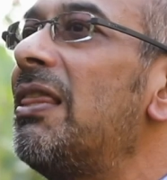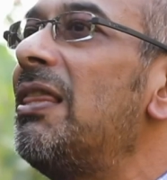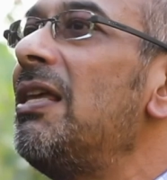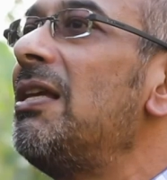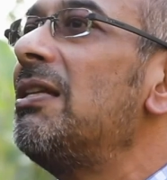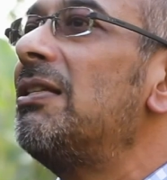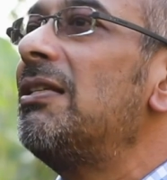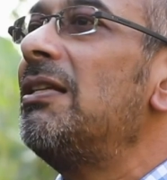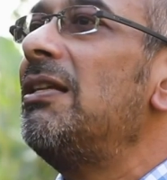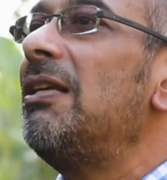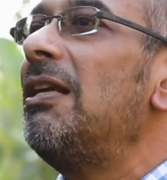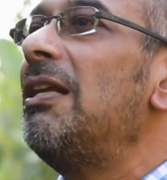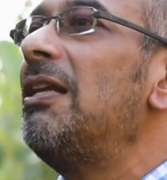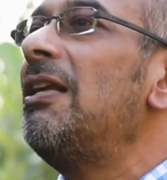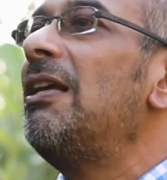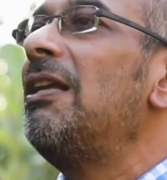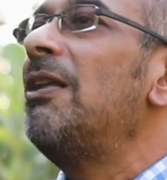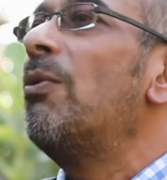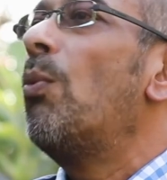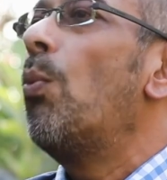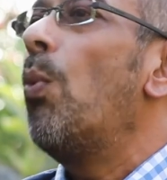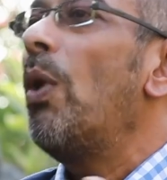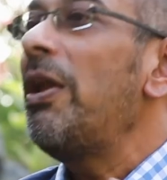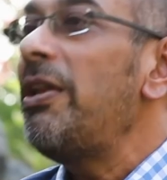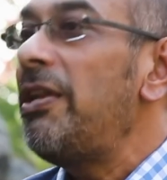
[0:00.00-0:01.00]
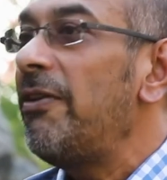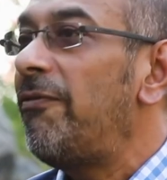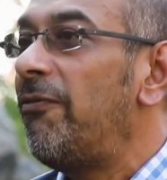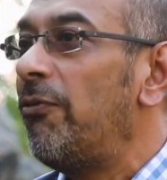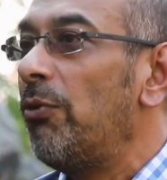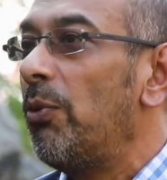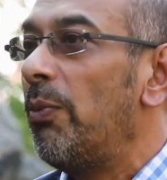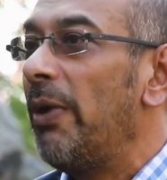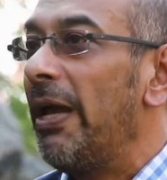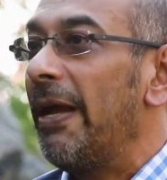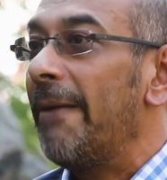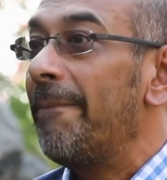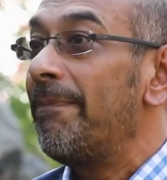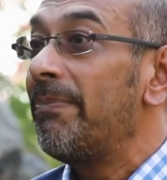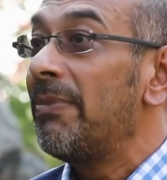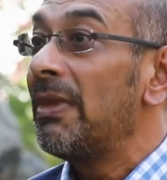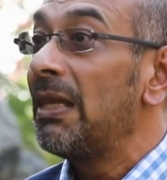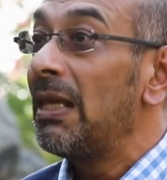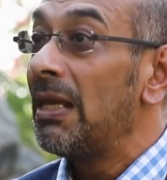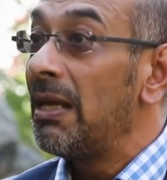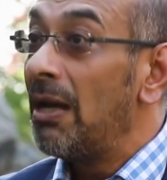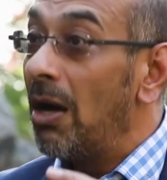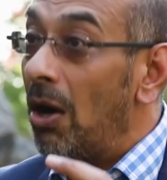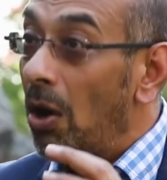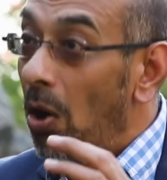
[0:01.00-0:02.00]
things in a wonderful way,
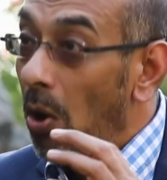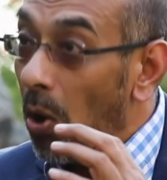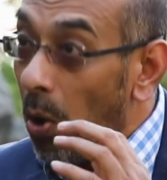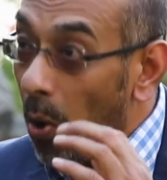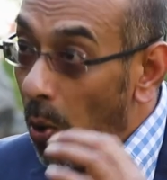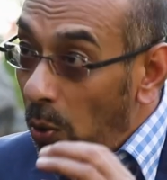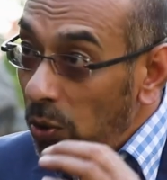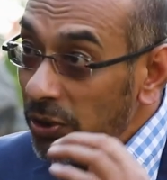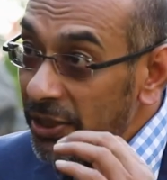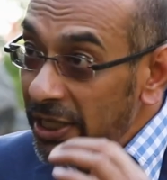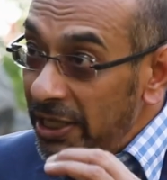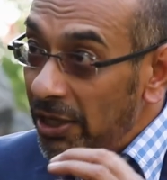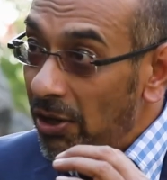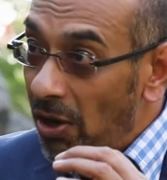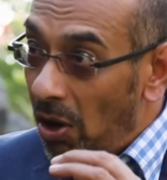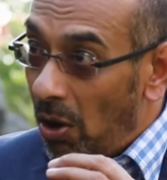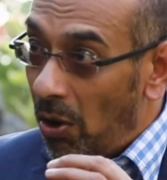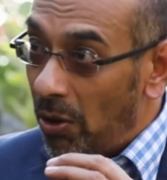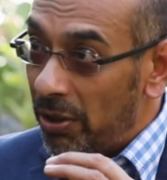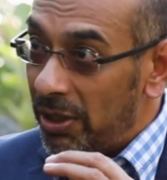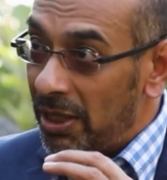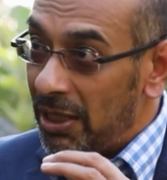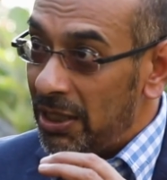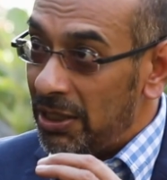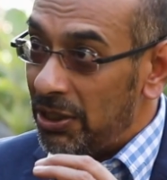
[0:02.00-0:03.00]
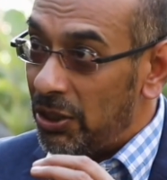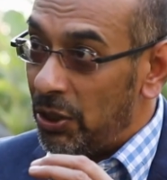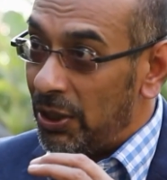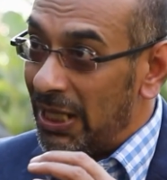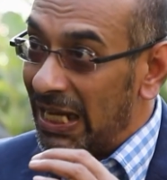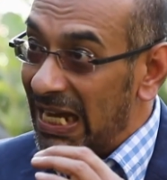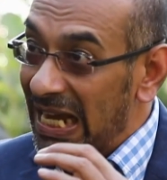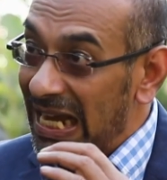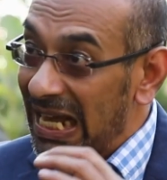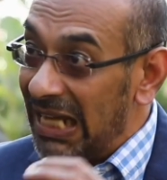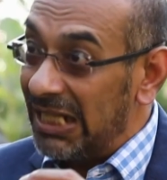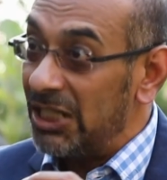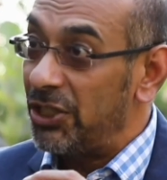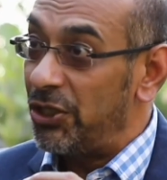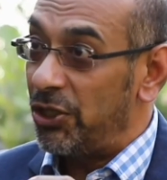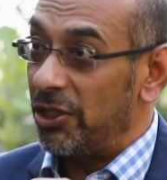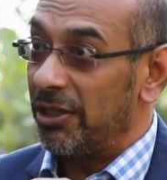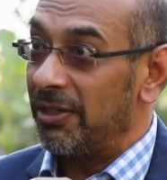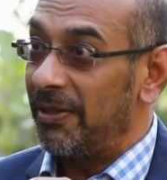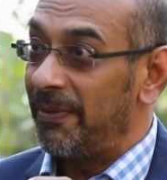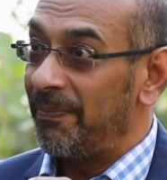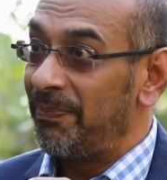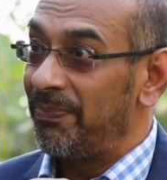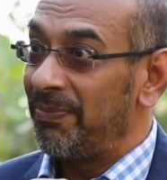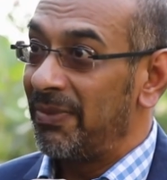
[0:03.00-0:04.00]
holding on to the
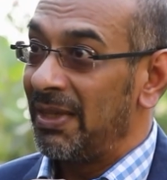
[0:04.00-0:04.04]
culture.